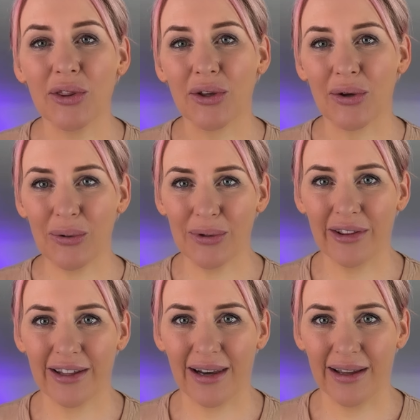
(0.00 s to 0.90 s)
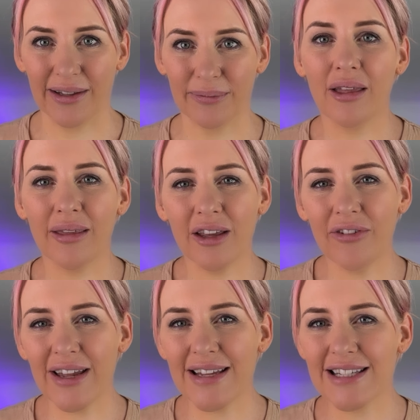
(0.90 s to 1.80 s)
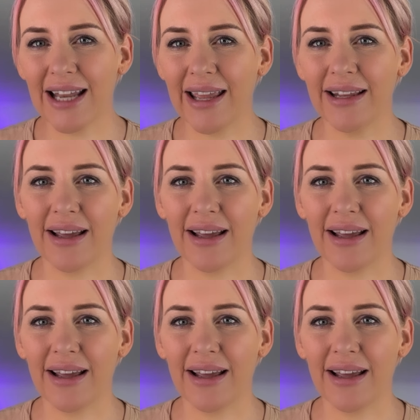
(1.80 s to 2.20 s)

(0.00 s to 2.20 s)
the cooler the client. Think of it as laying a